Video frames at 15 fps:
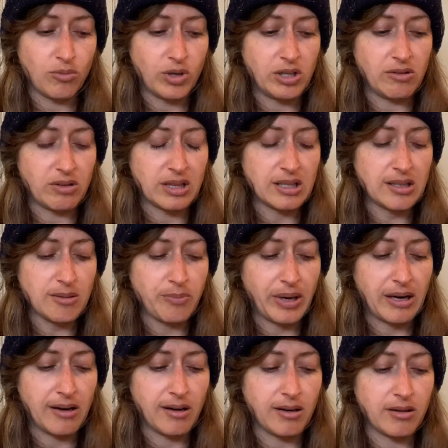when you think
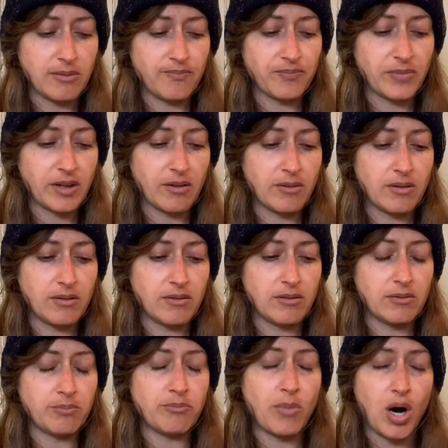about
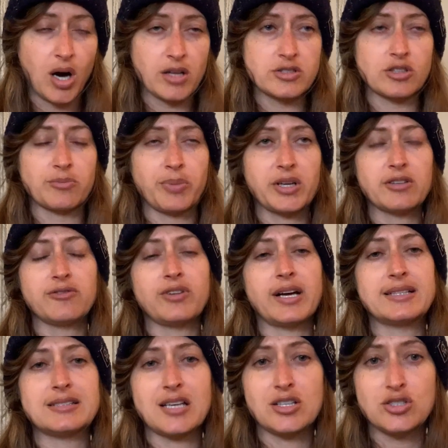moths or
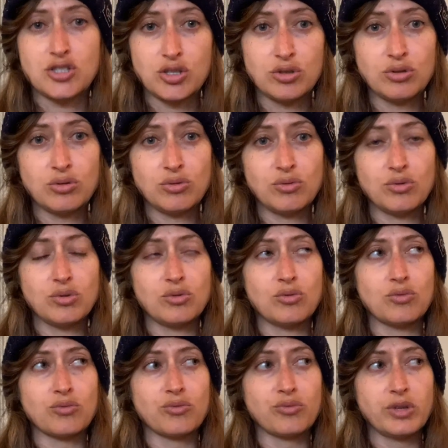butterflies, they do
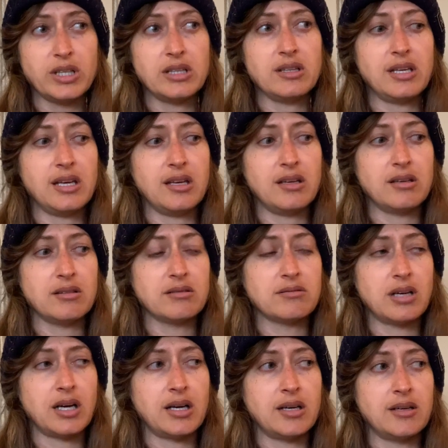really
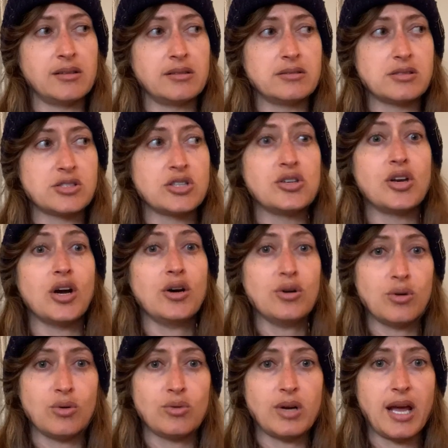uh,
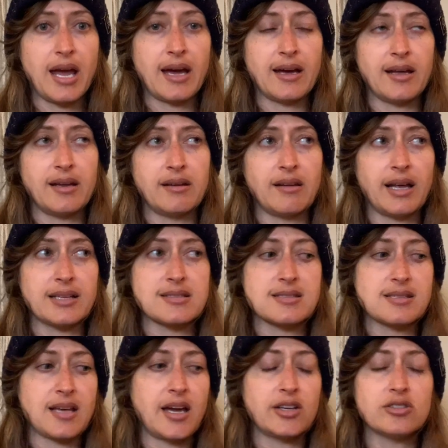denote, and that's
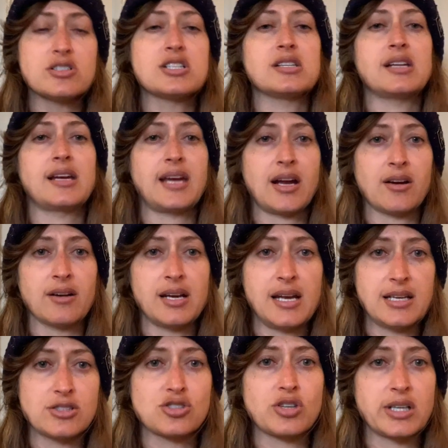the energy they carry
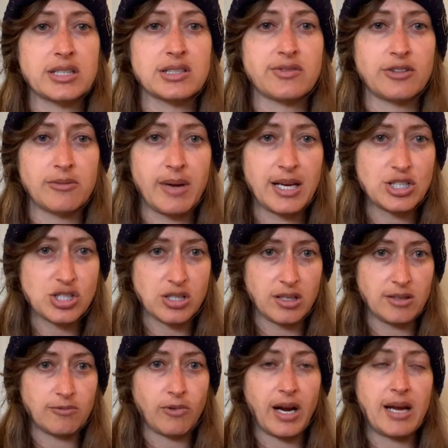is
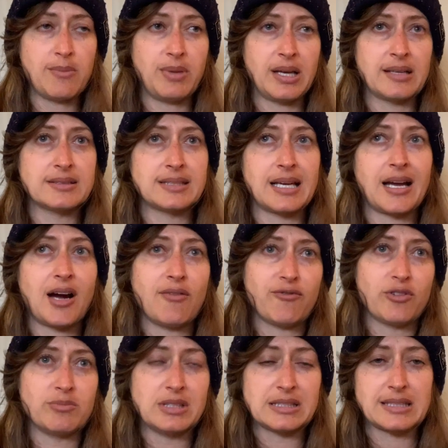transformation, right? Because they come
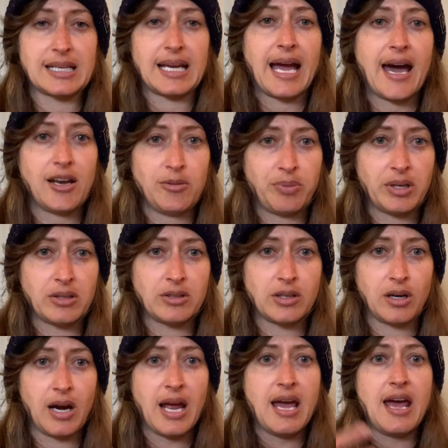from this like
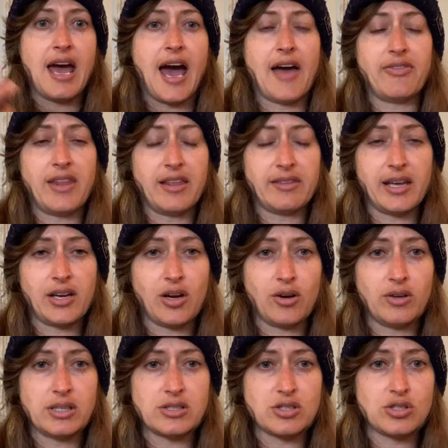caterpillar, and then they
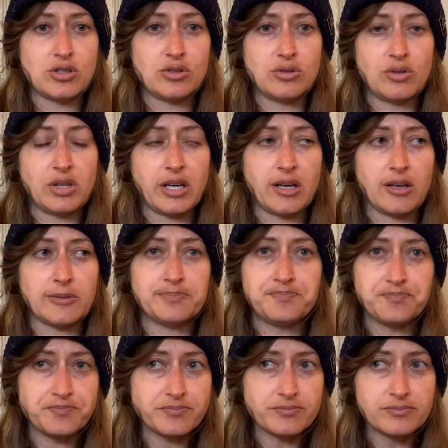go into their
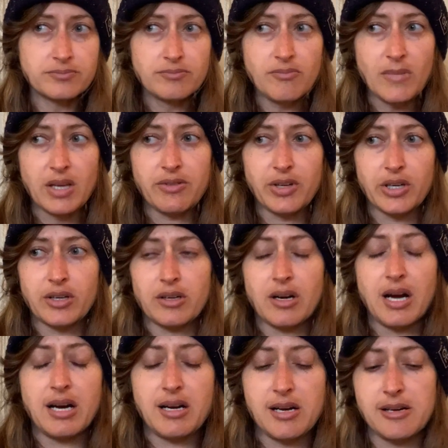
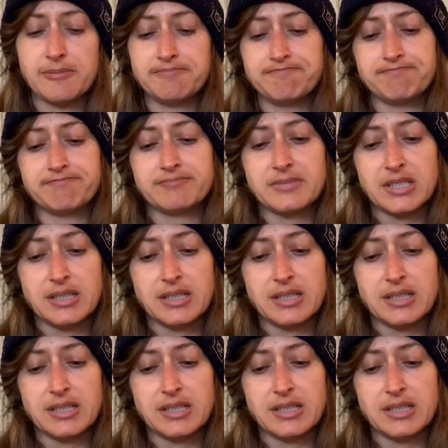their um,